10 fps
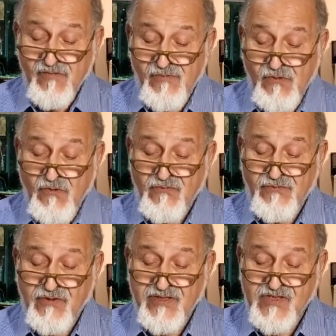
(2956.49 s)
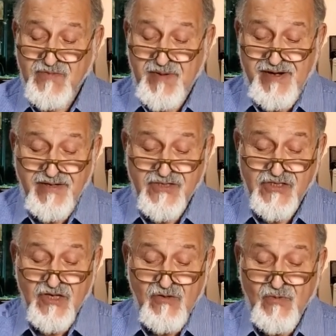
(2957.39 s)
food for the
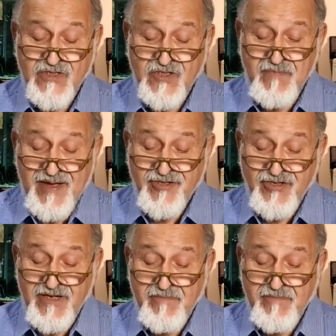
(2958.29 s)
spirits, was specially